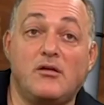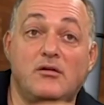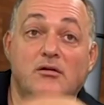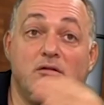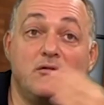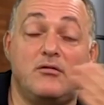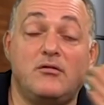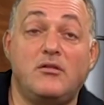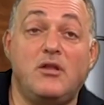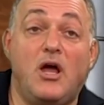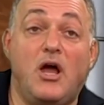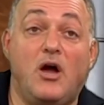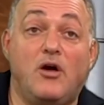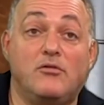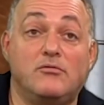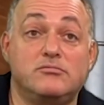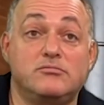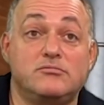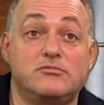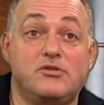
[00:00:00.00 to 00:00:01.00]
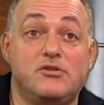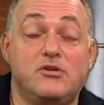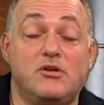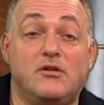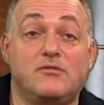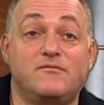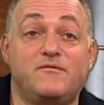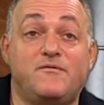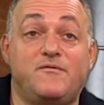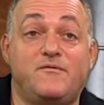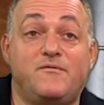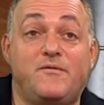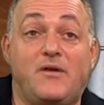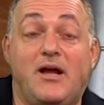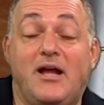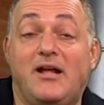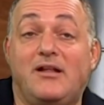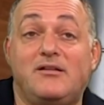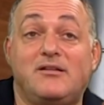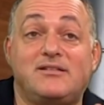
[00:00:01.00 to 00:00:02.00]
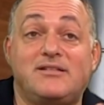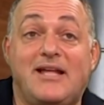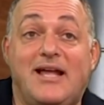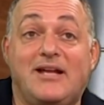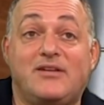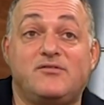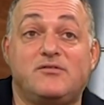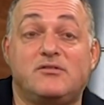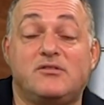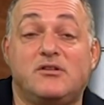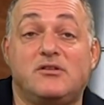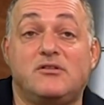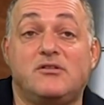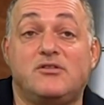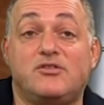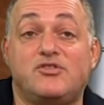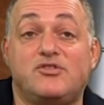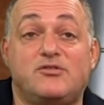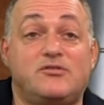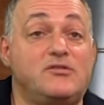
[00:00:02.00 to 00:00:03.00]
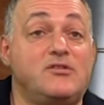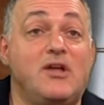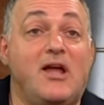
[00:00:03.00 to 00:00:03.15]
No. You don't file a tax return because you